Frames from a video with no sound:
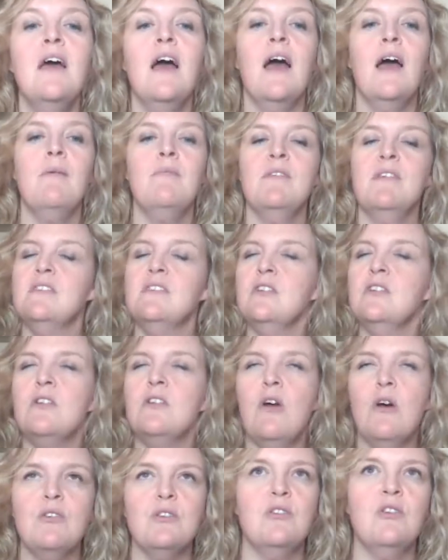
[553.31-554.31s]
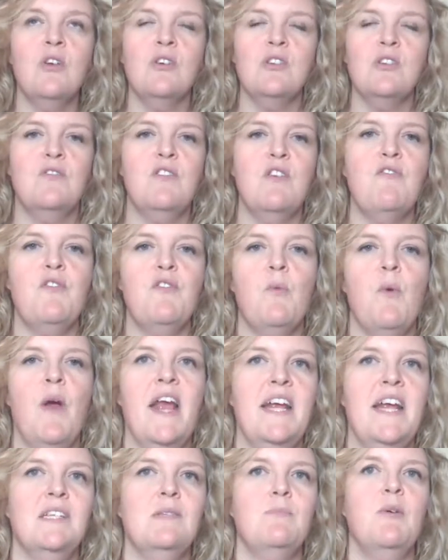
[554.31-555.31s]
There's lots and lots of different
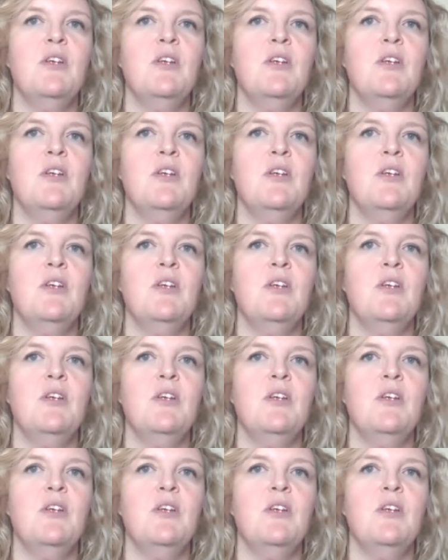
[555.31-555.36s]
ways,